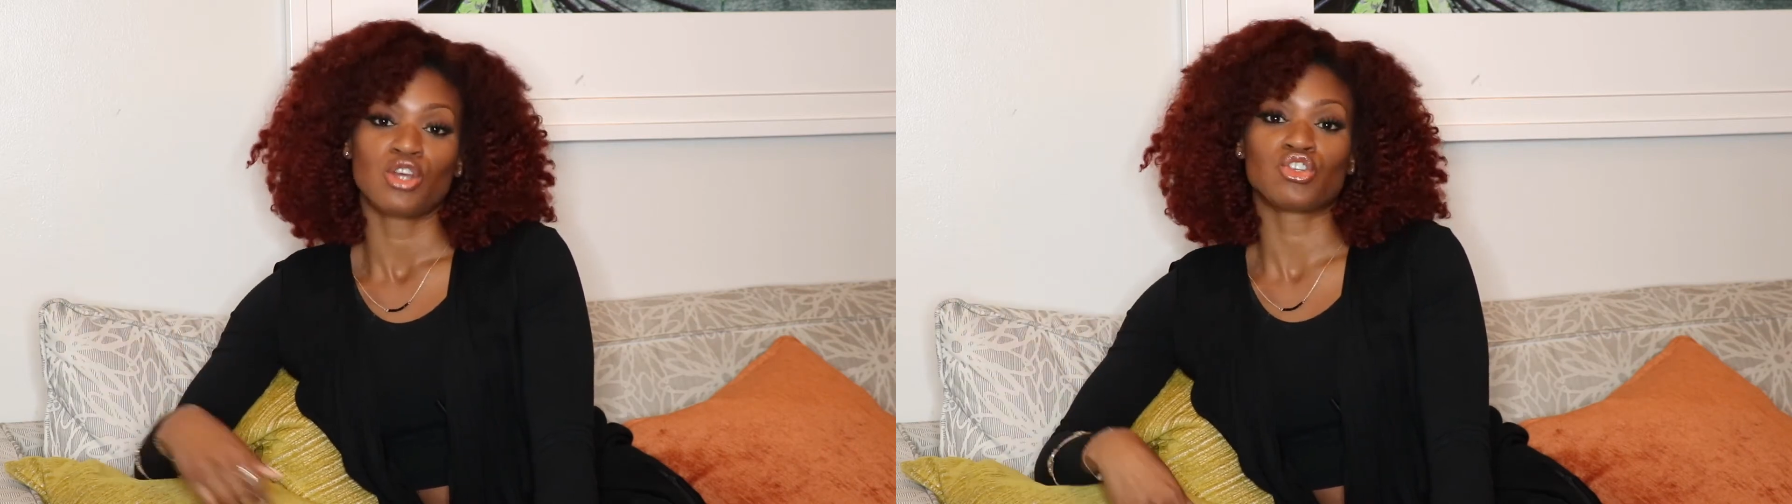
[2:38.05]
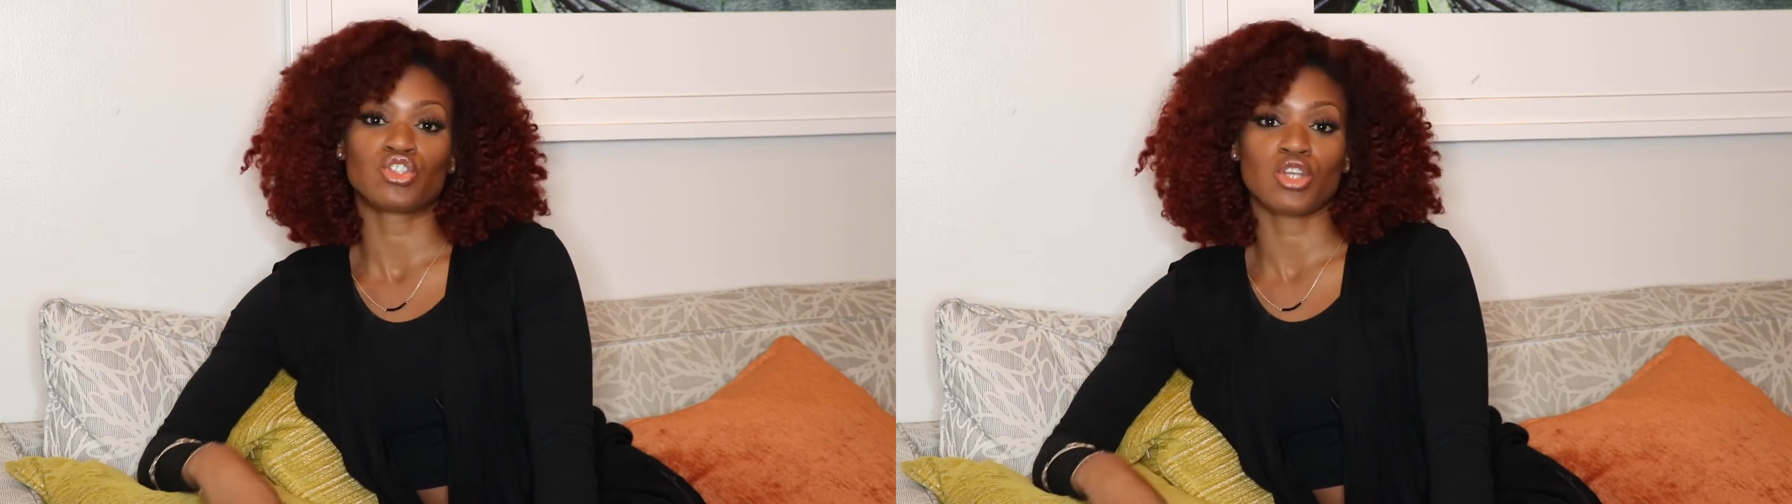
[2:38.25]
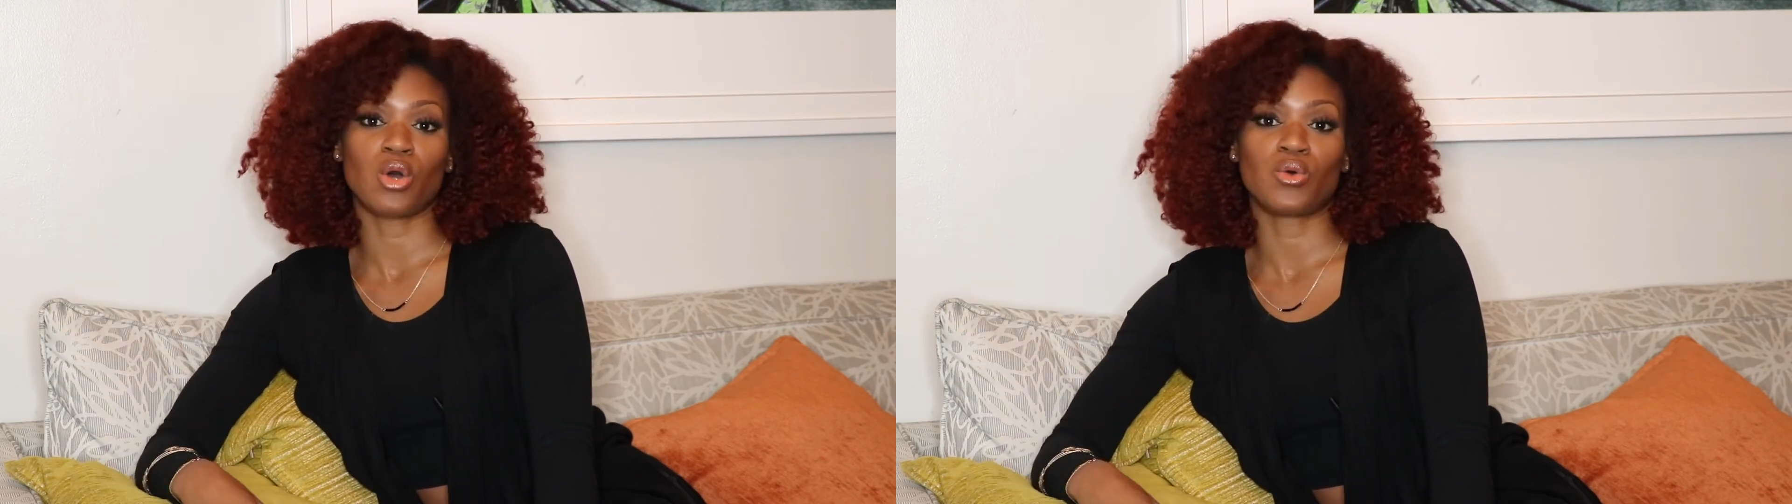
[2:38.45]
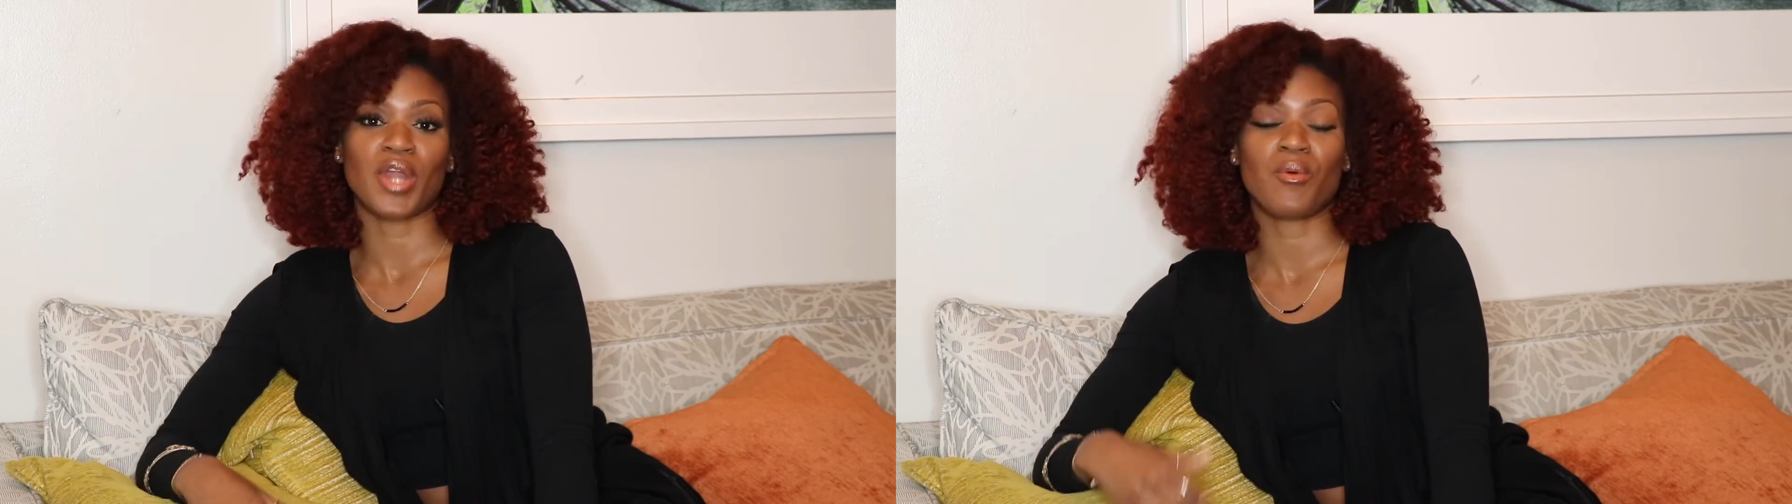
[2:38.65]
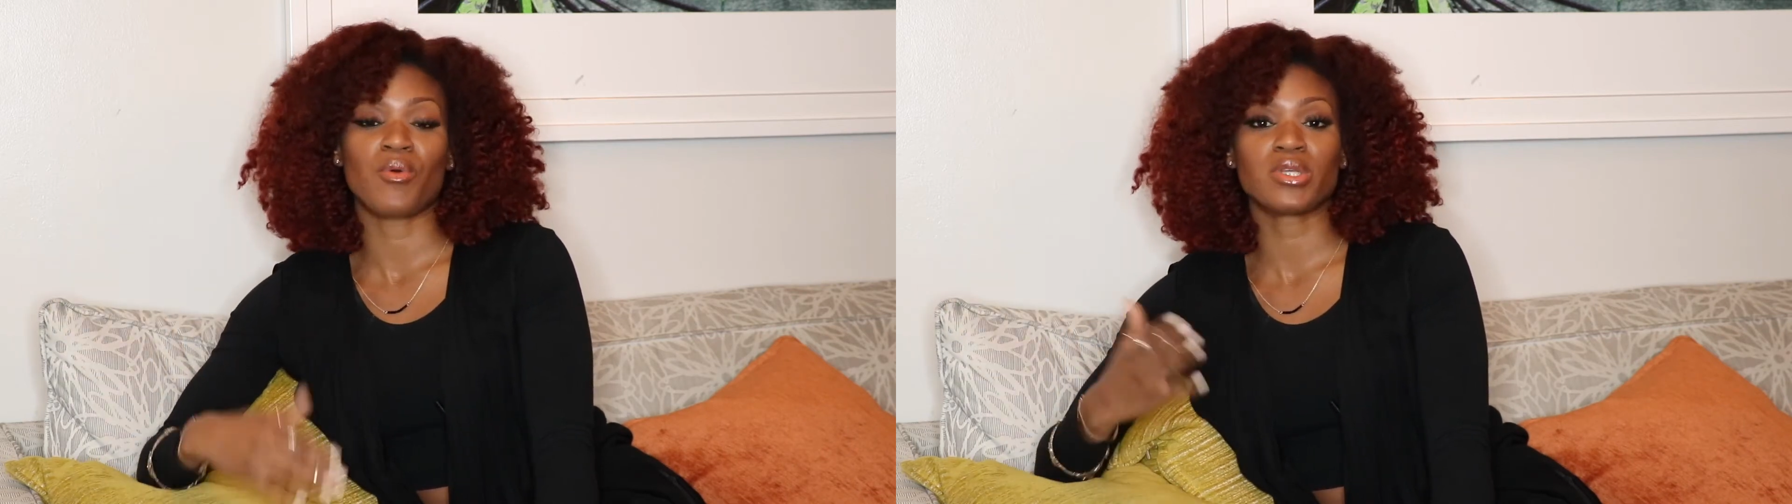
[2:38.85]
So
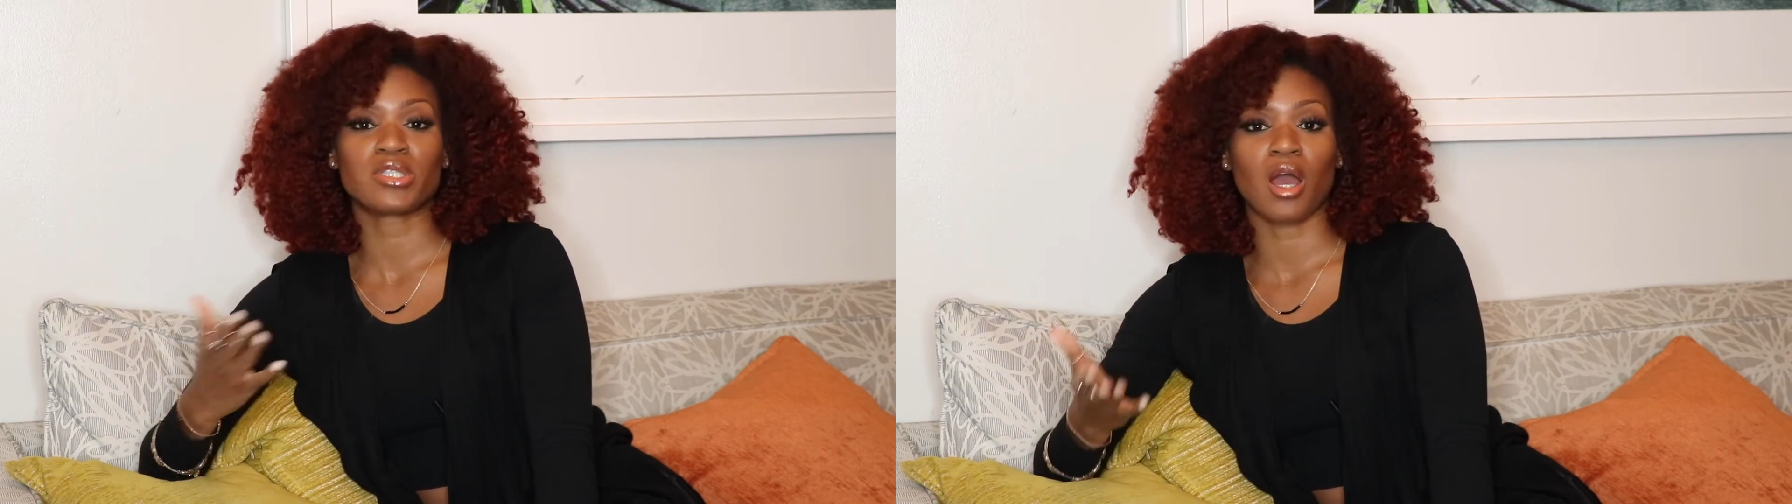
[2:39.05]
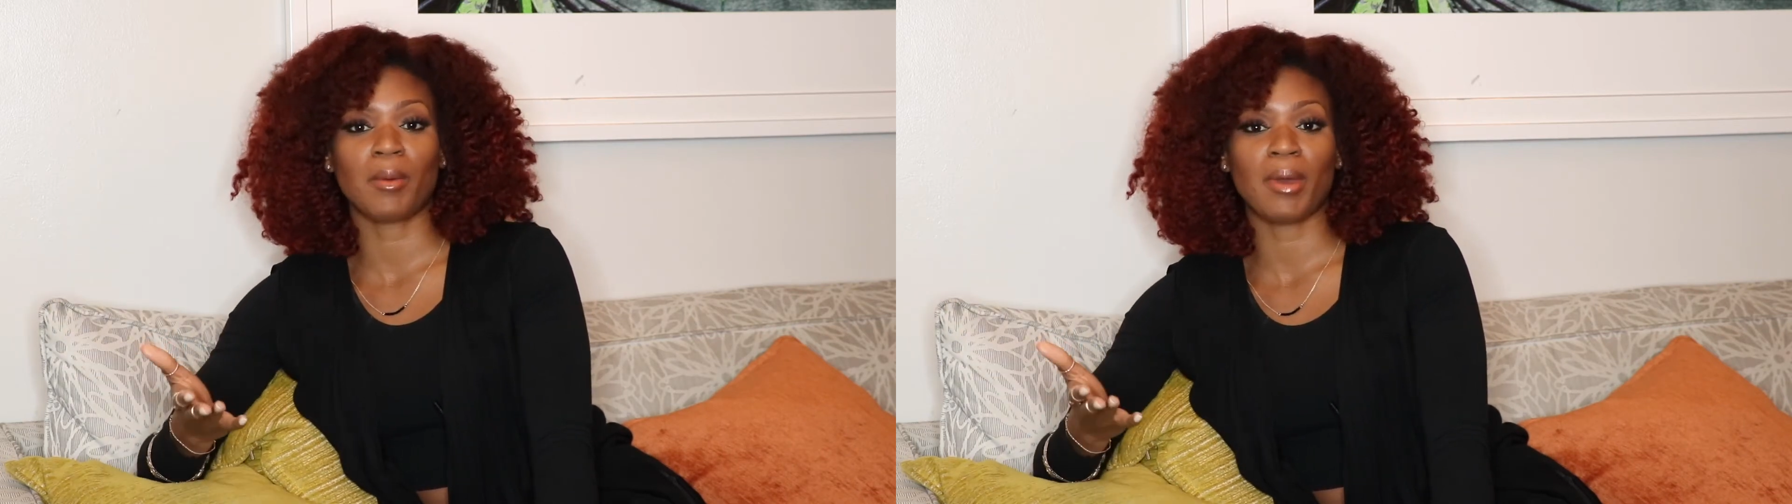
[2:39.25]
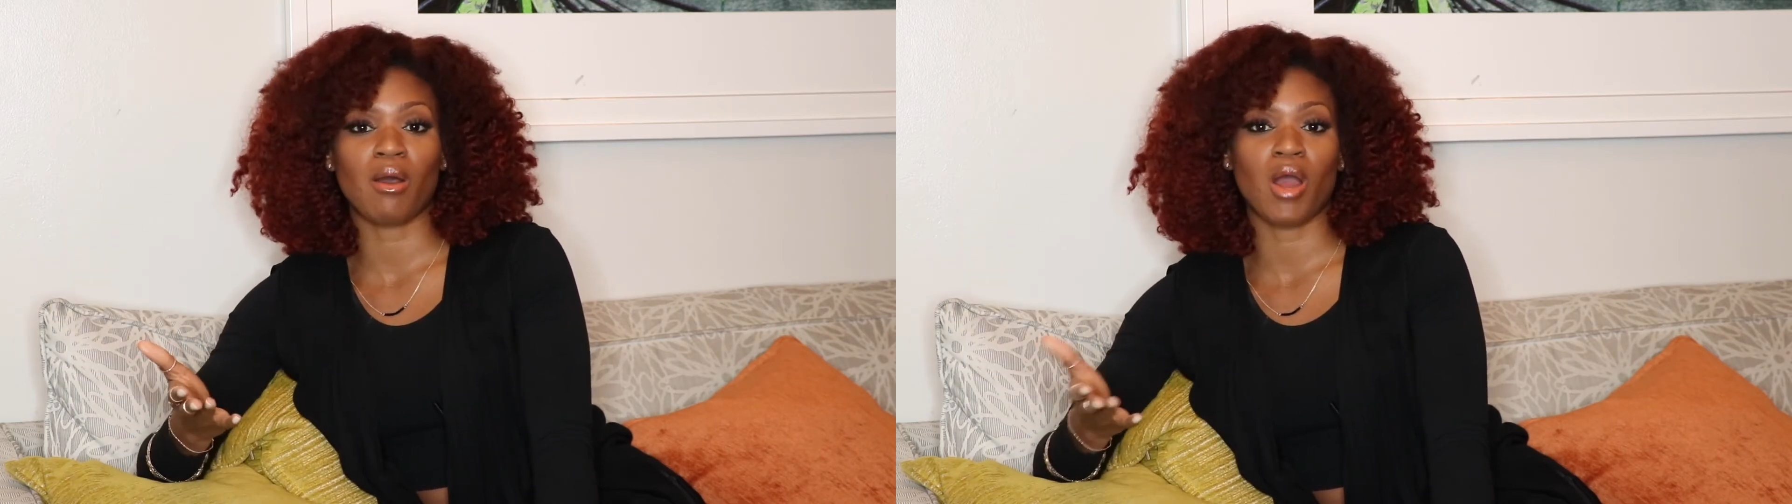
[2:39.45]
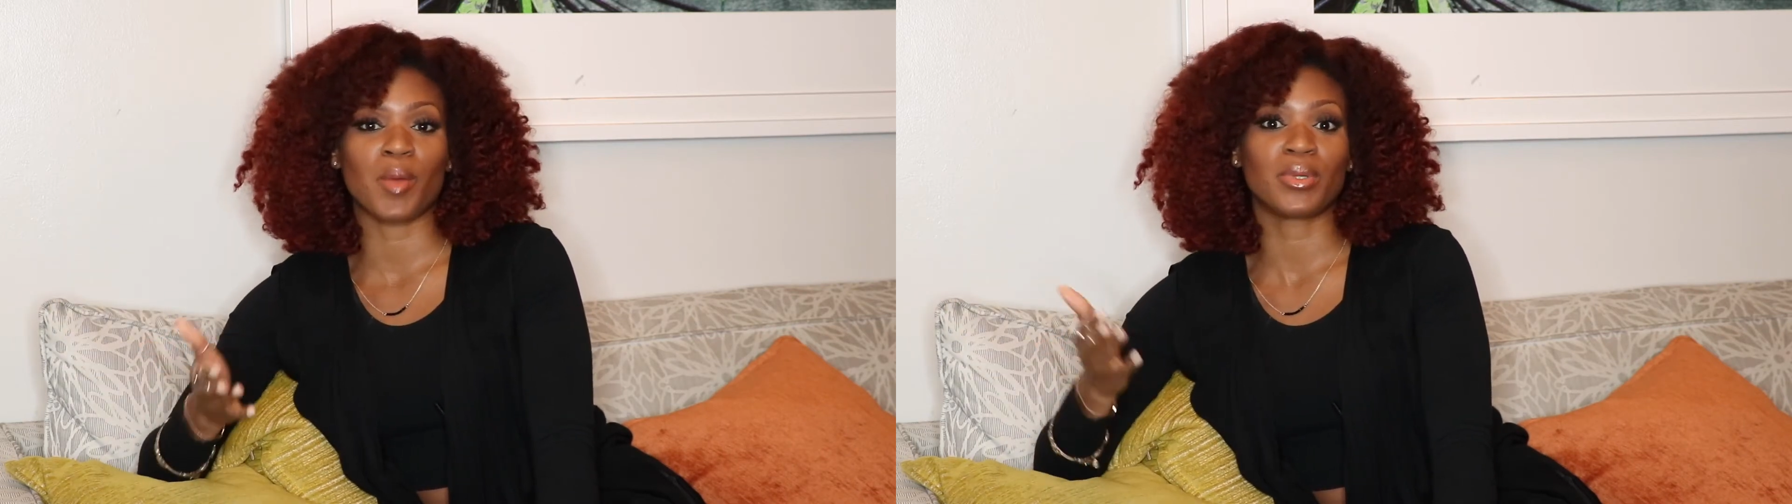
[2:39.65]
now when we talk about our